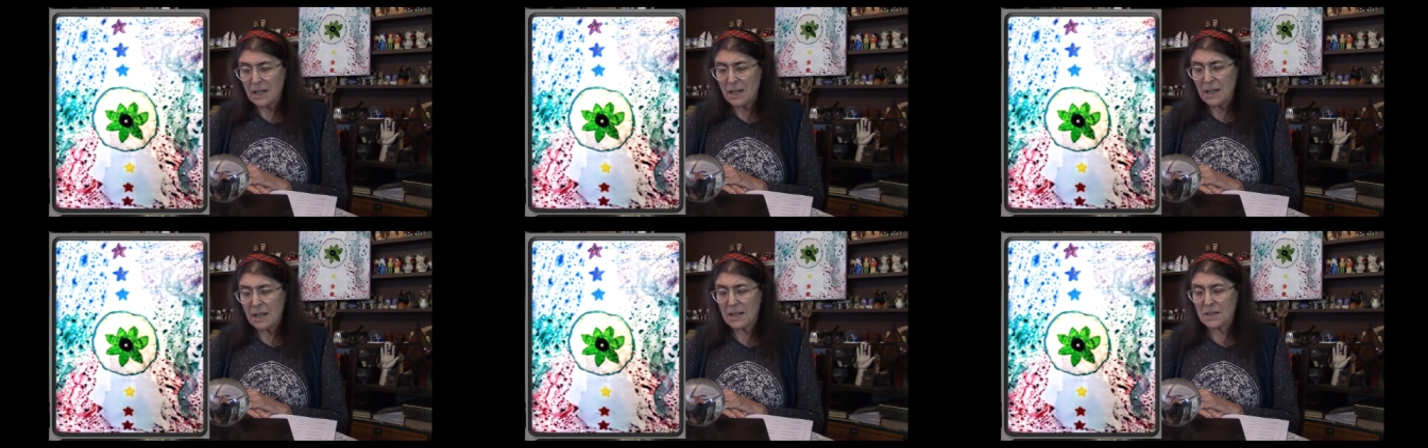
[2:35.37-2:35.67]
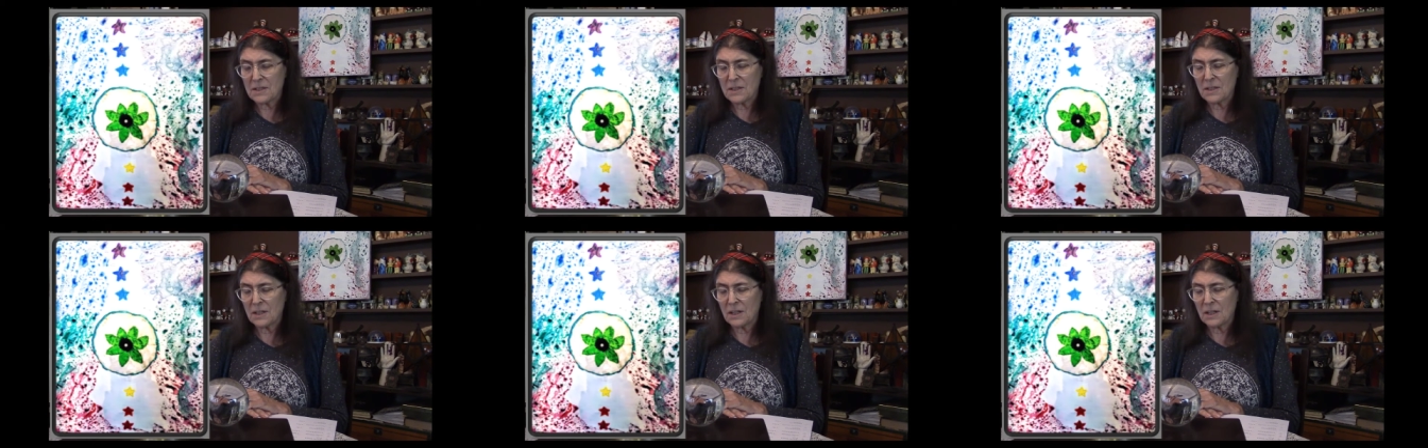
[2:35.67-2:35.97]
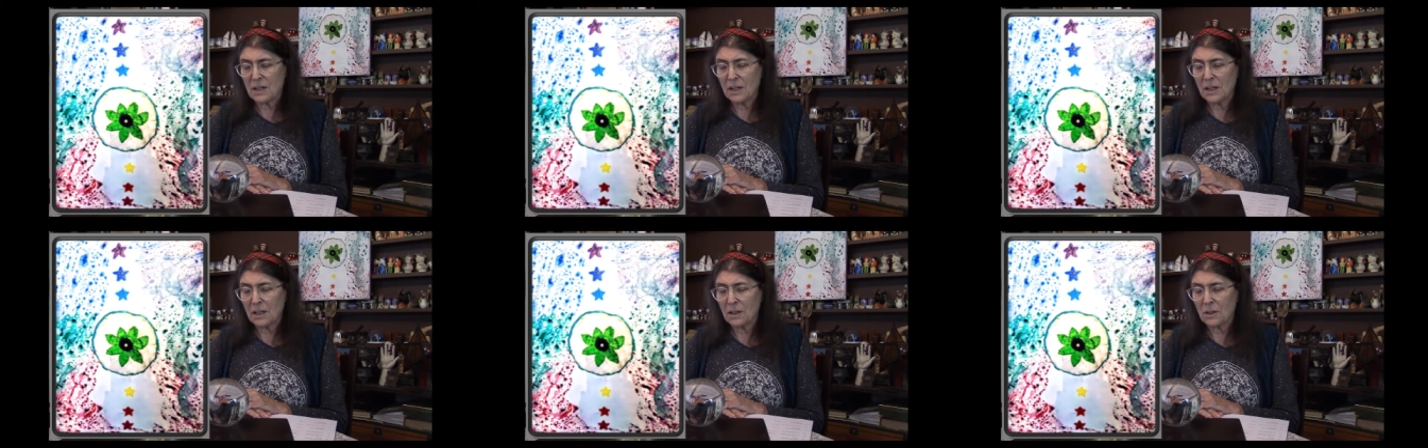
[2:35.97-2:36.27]
has the
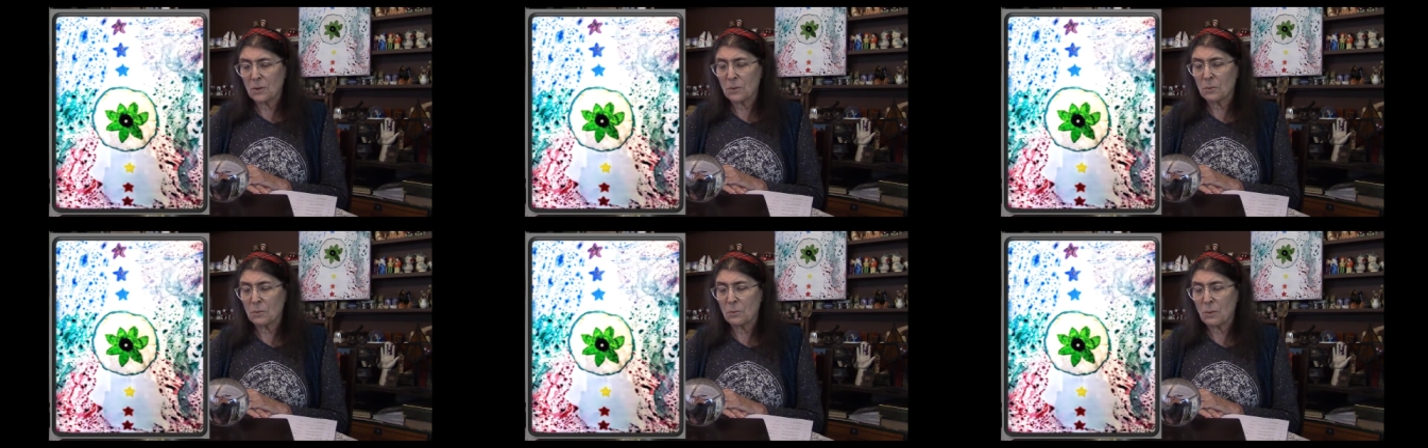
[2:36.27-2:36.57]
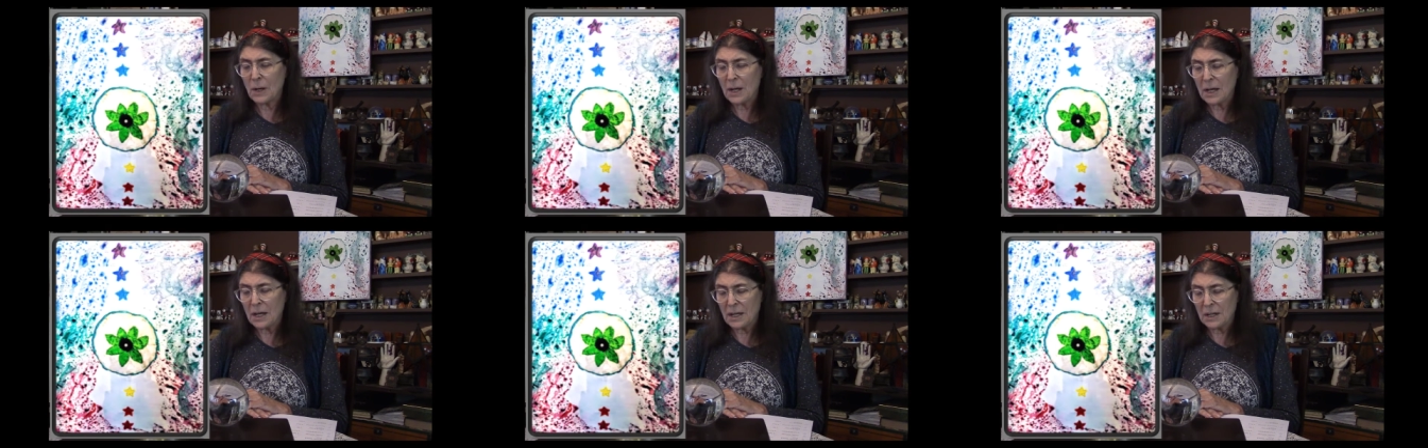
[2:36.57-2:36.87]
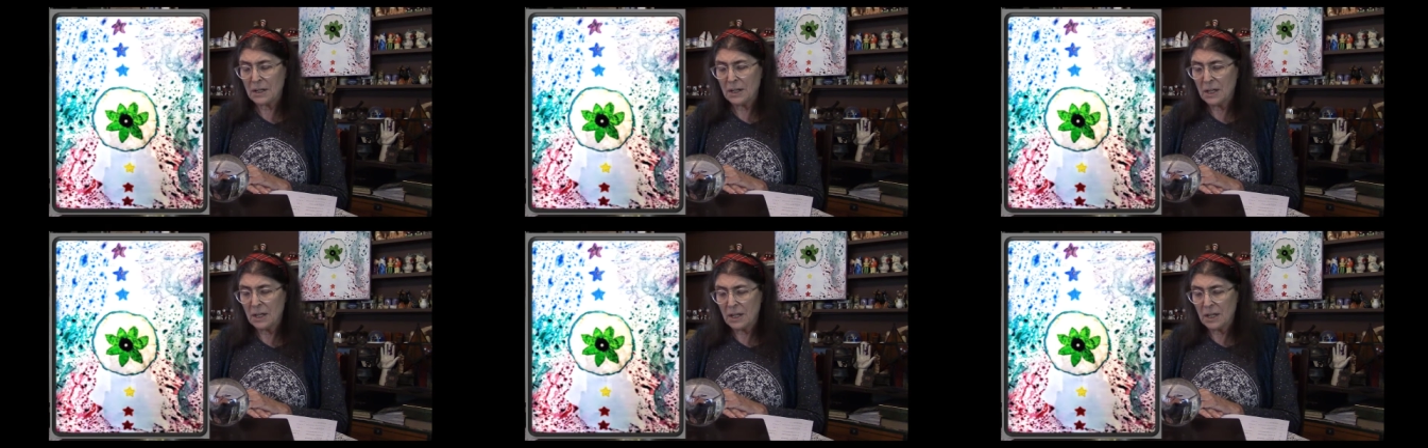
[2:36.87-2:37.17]
color
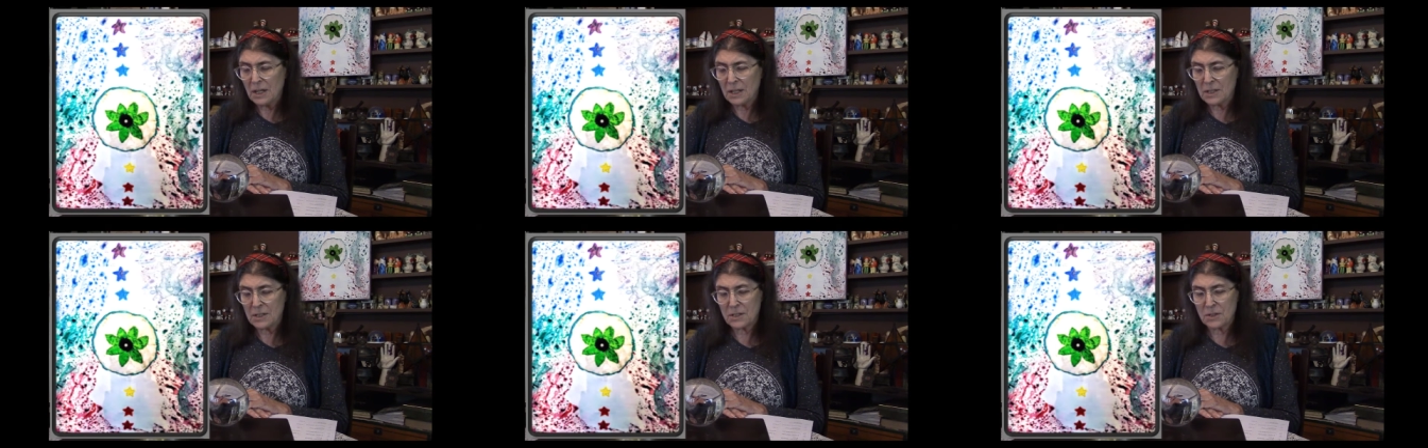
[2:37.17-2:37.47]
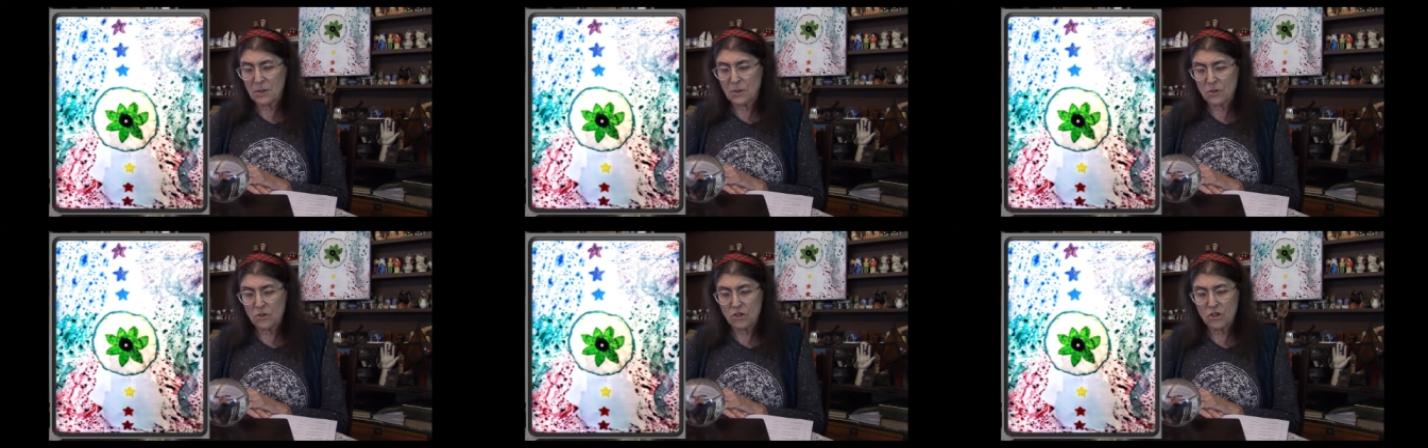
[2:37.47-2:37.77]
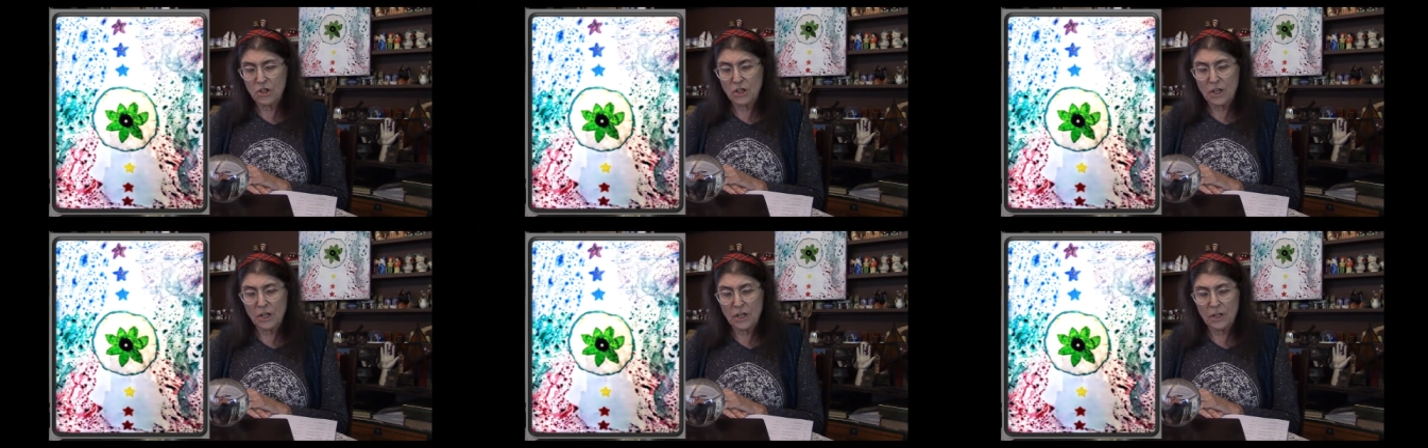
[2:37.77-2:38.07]
red
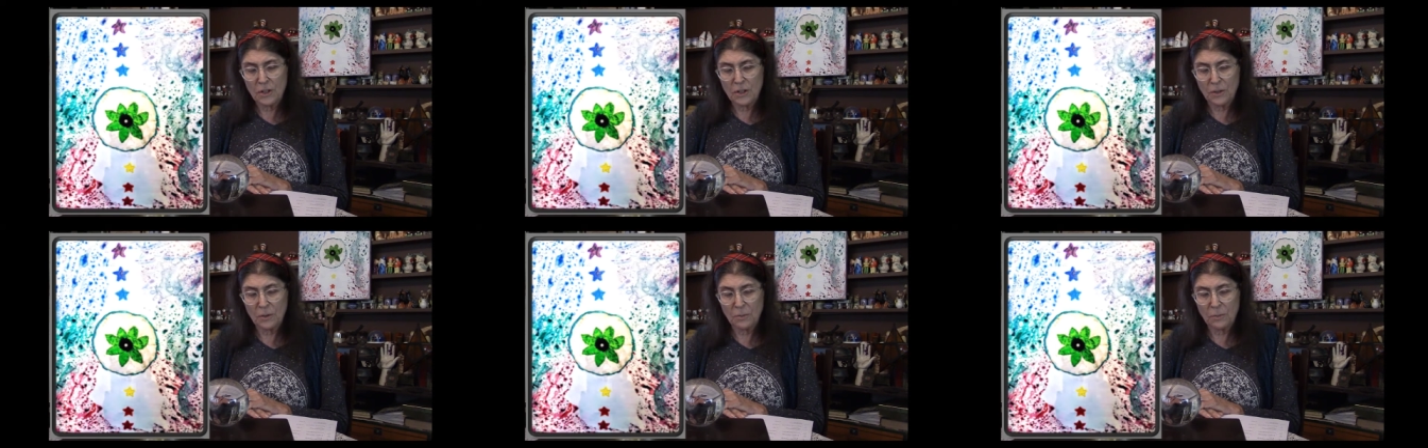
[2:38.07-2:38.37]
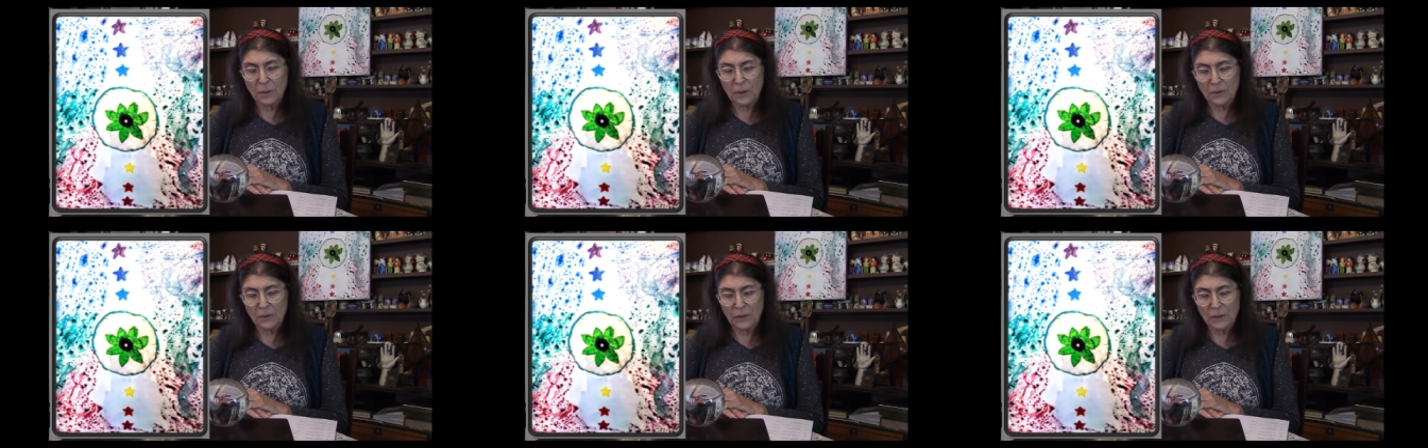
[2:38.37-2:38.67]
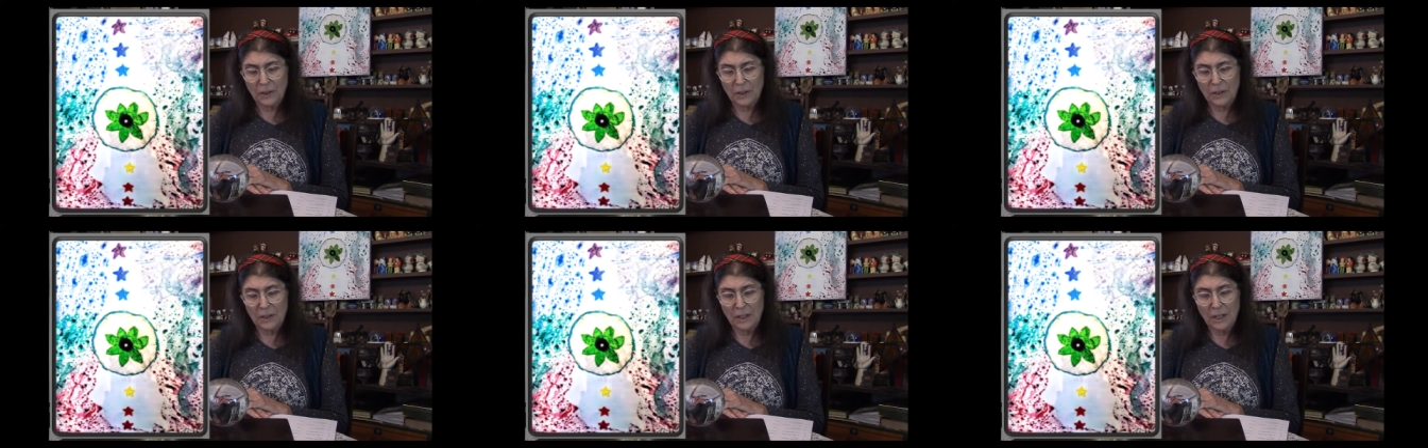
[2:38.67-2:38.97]
associated with
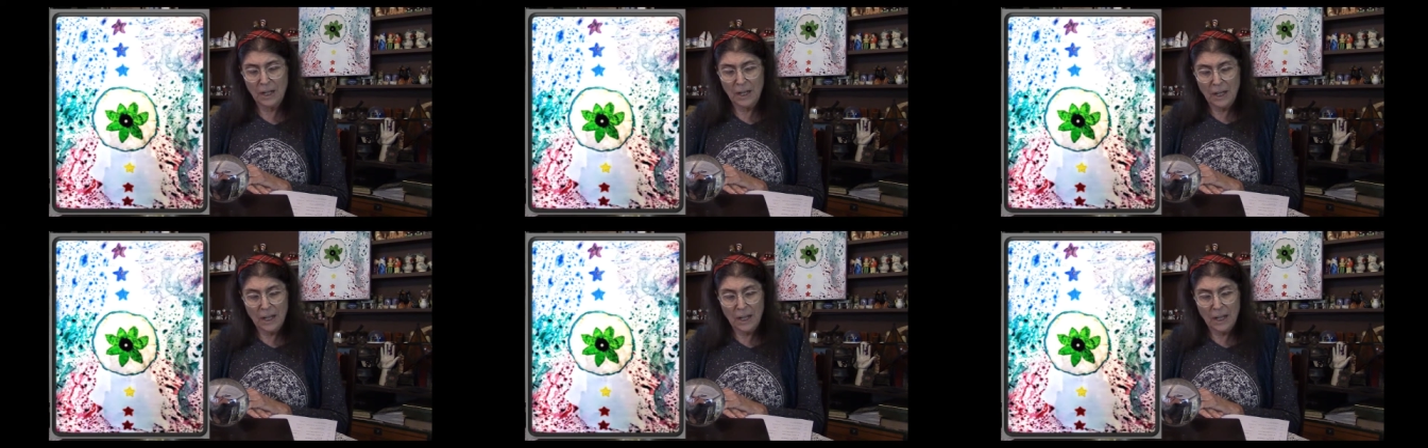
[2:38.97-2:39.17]
it.